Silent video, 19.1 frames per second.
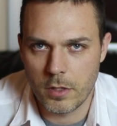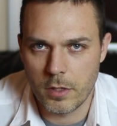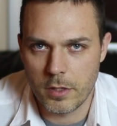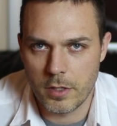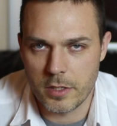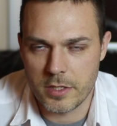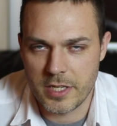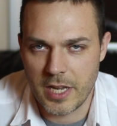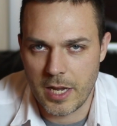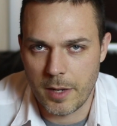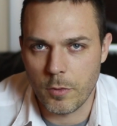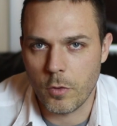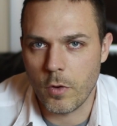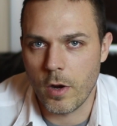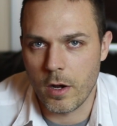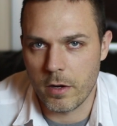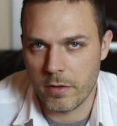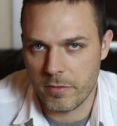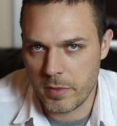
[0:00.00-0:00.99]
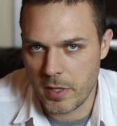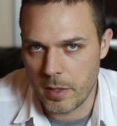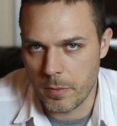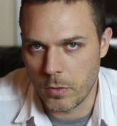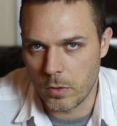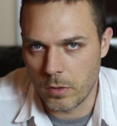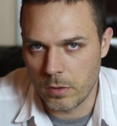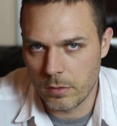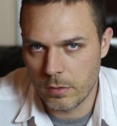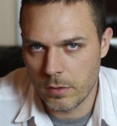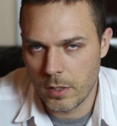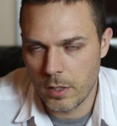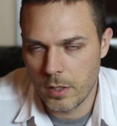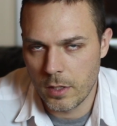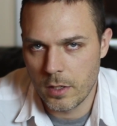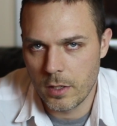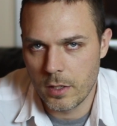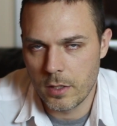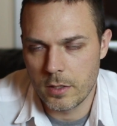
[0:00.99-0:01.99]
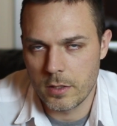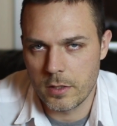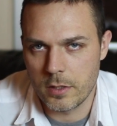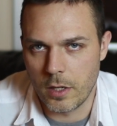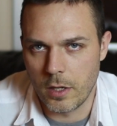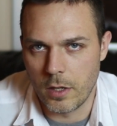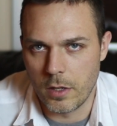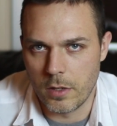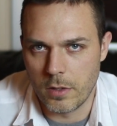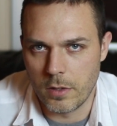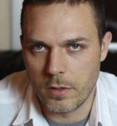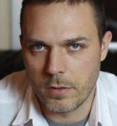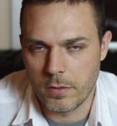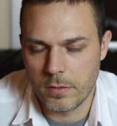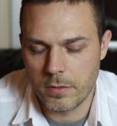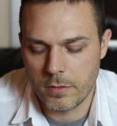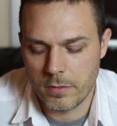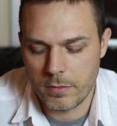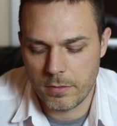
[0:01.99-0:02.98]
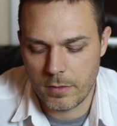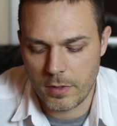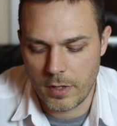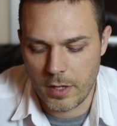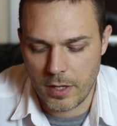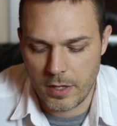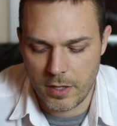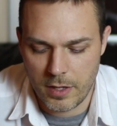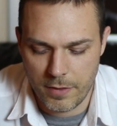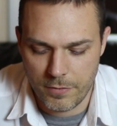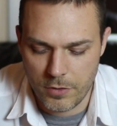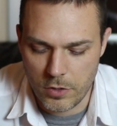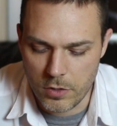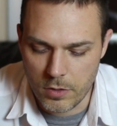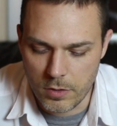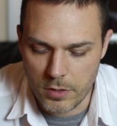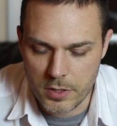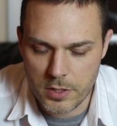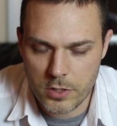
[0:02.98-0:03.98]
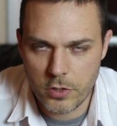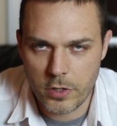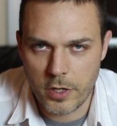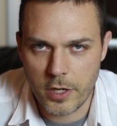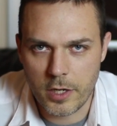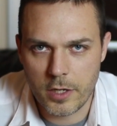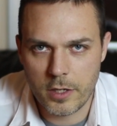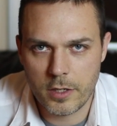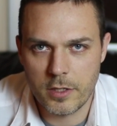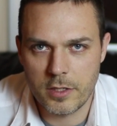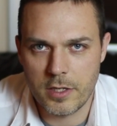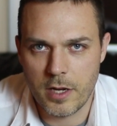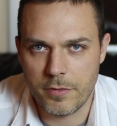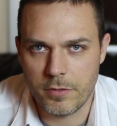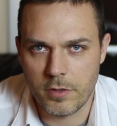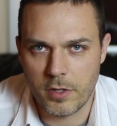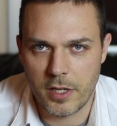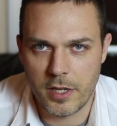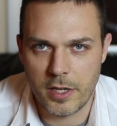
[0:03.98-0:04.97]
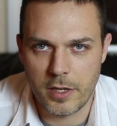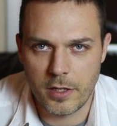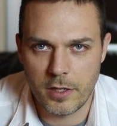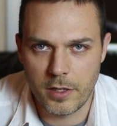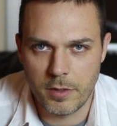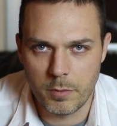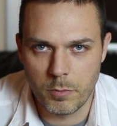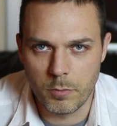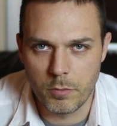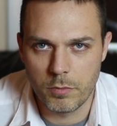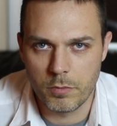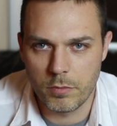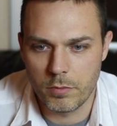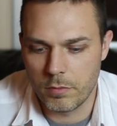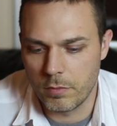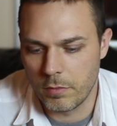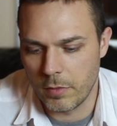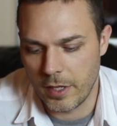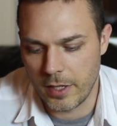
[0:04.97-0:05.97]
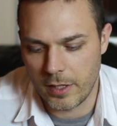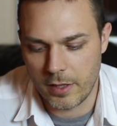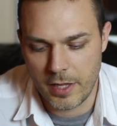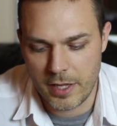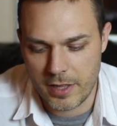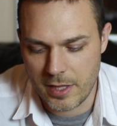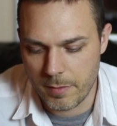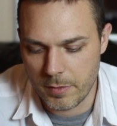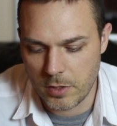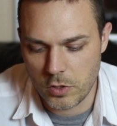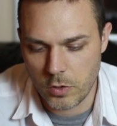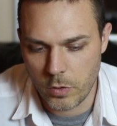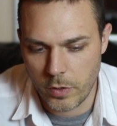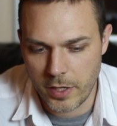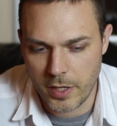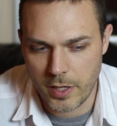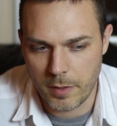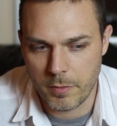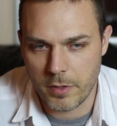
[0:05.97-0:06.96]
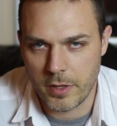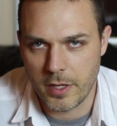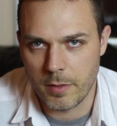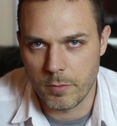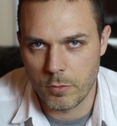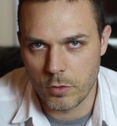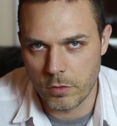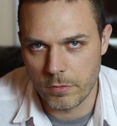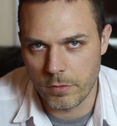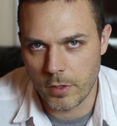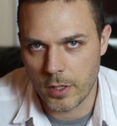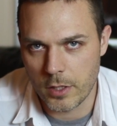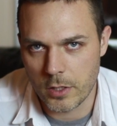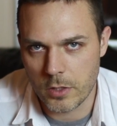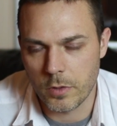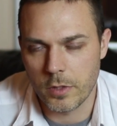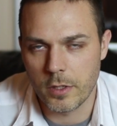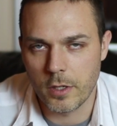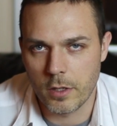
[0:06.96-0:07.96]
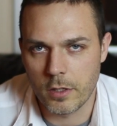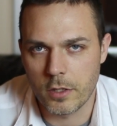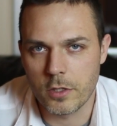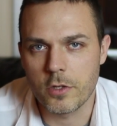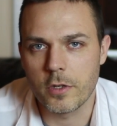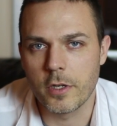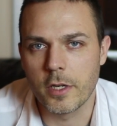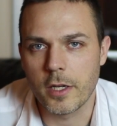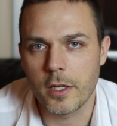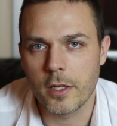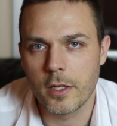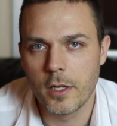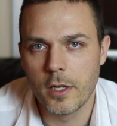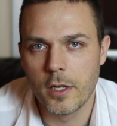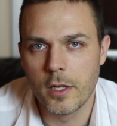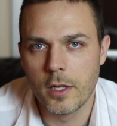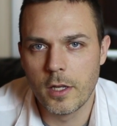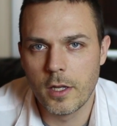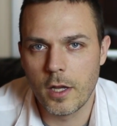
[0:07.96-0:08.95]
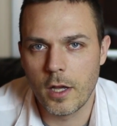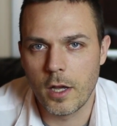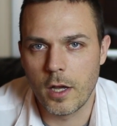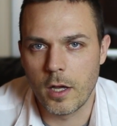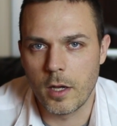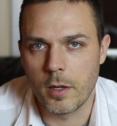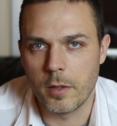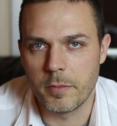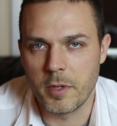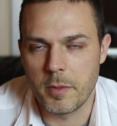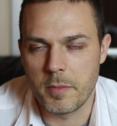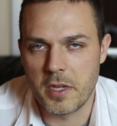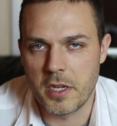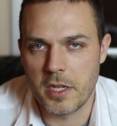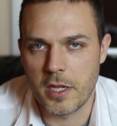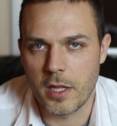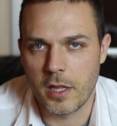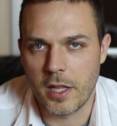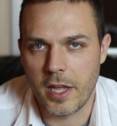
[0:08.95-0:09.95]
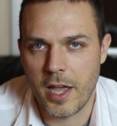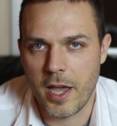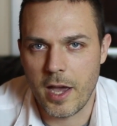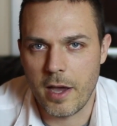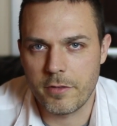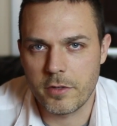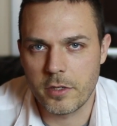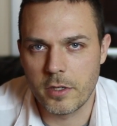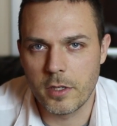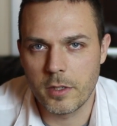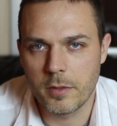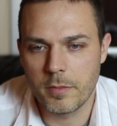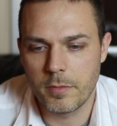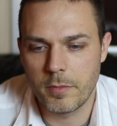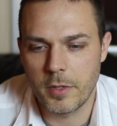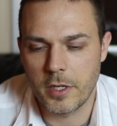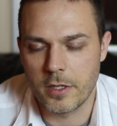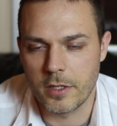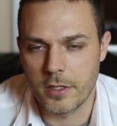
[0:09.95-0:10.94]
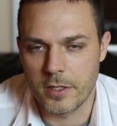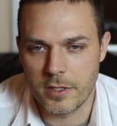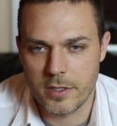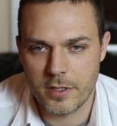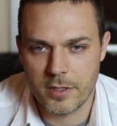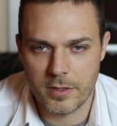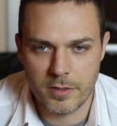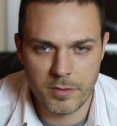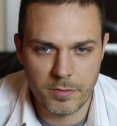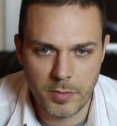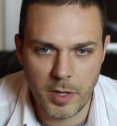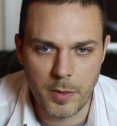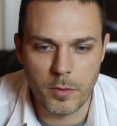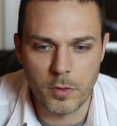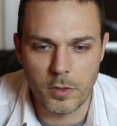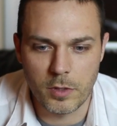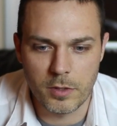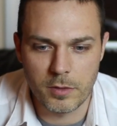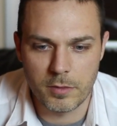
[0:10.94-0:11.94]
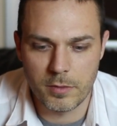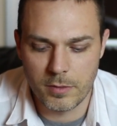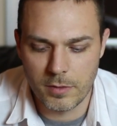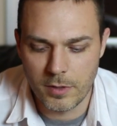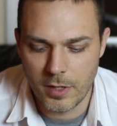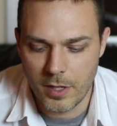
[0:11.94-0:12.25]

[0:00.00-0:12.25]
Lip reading: the same crowd of people. So if you do this trick, definitely like let them enjoy it, but then move on to another trick immediately after, because people,